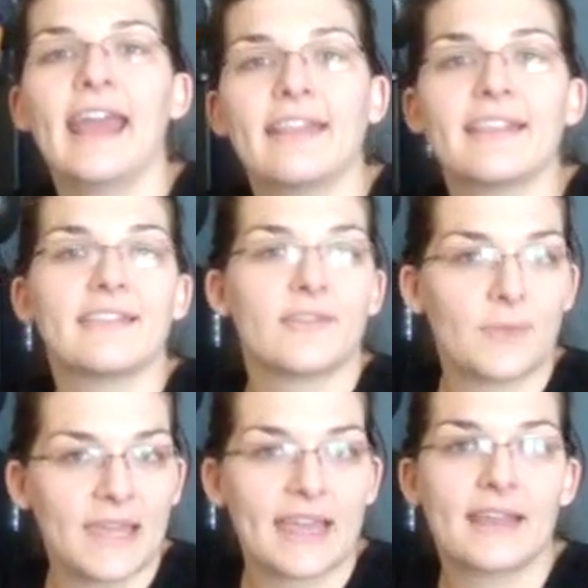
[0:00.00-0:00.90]
And then this
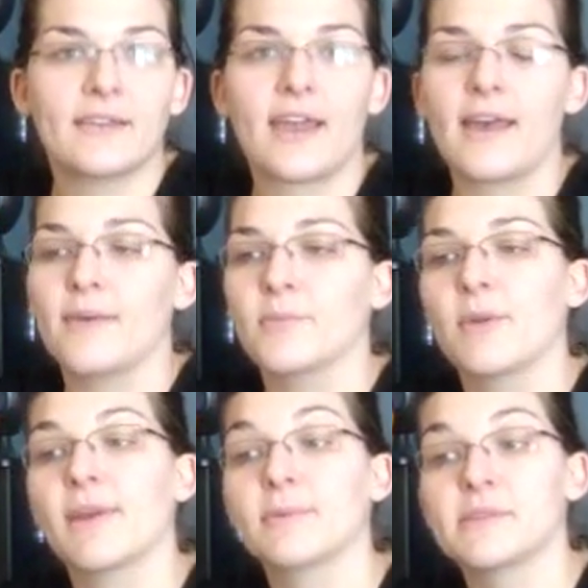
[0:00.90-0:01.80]
weekend, um, we
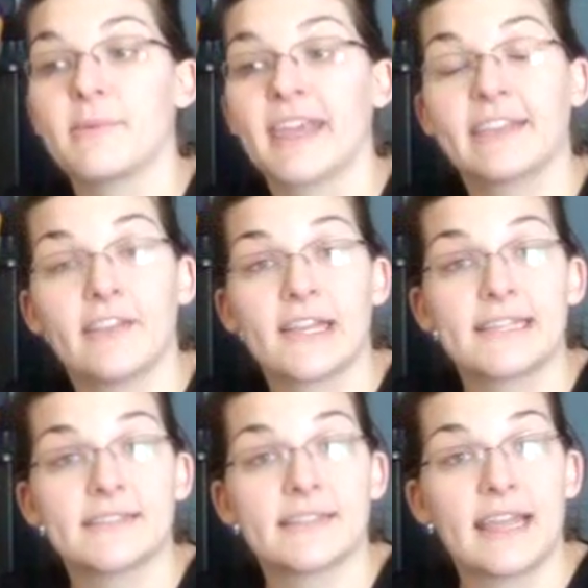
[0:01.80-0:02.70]
went up to my
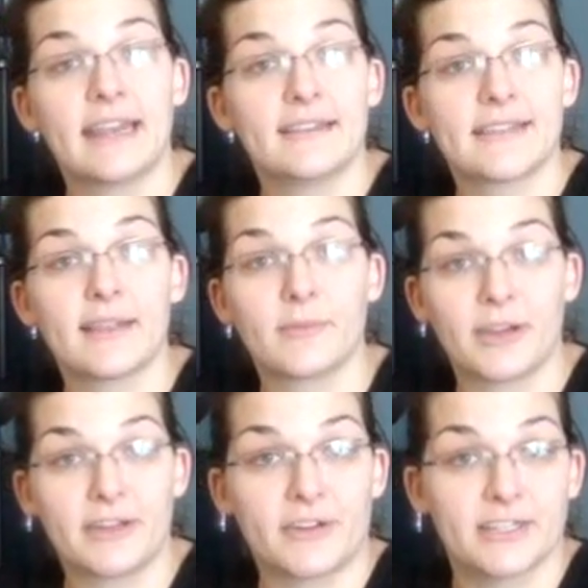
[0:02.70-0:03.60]
in-laws and
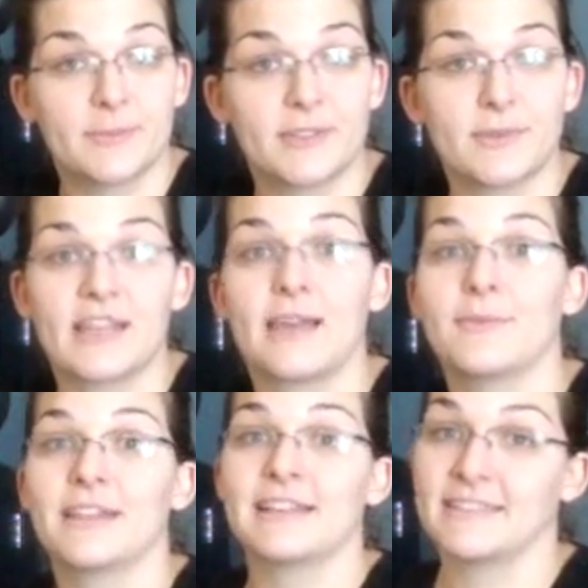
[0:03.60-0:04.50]
celebrated Christmas with them,
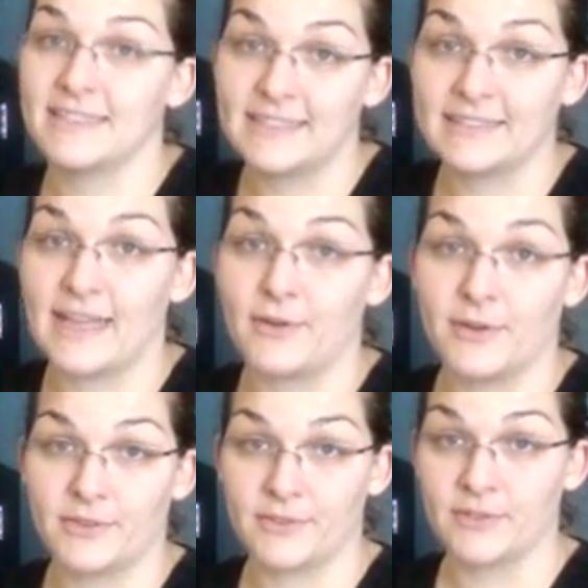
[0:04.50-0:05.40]
and that's a six
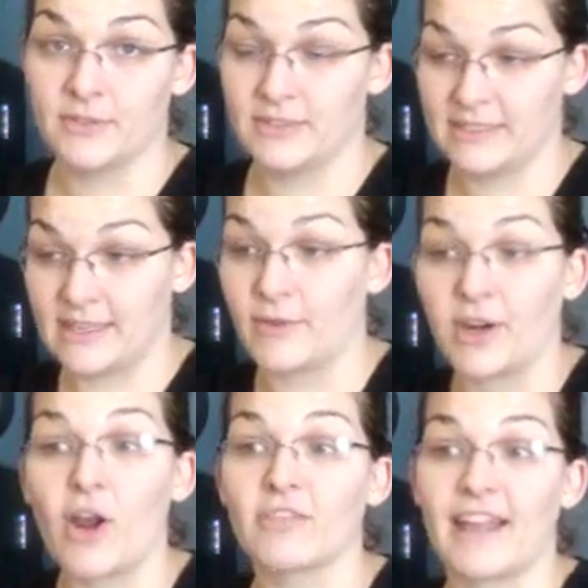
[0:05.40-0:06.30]
hours, six hour
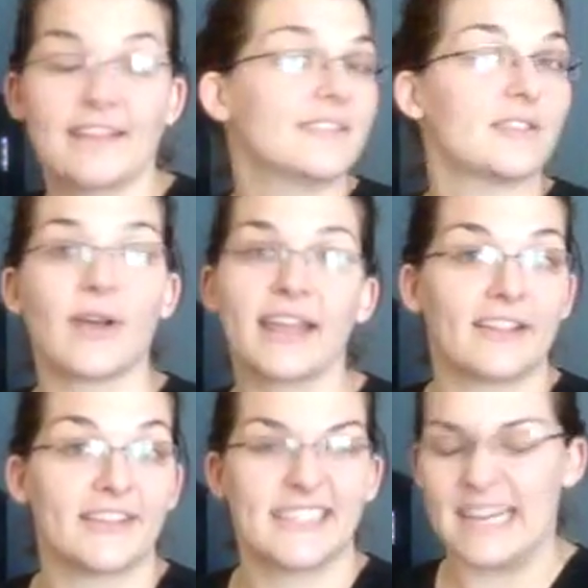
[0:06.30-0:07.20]
car ride. So I had
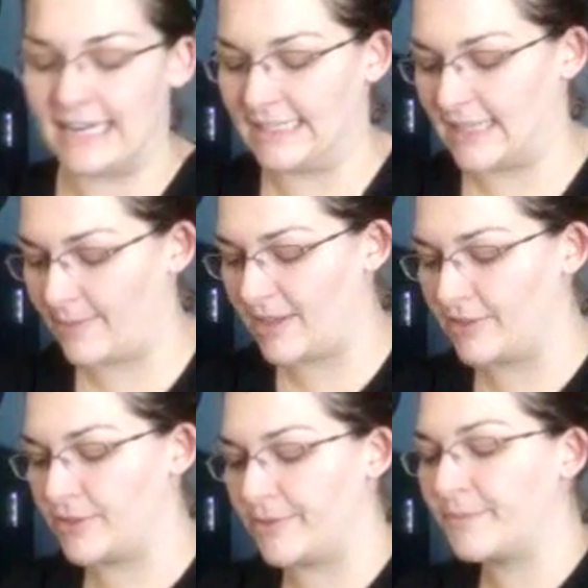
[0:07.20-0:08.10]
lots of knitting time
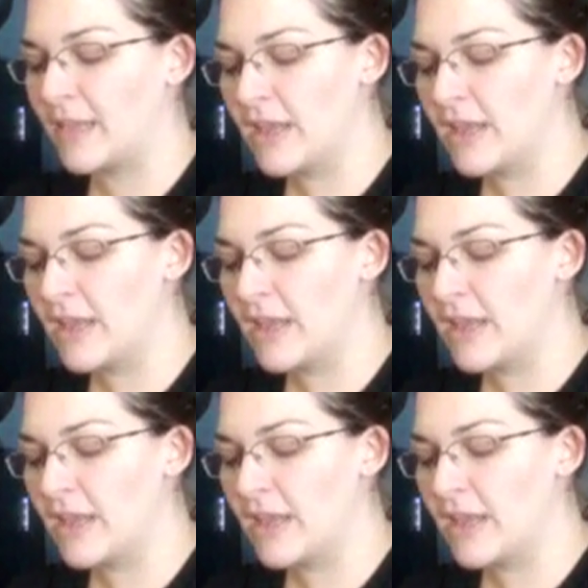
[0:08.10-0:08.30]
there too.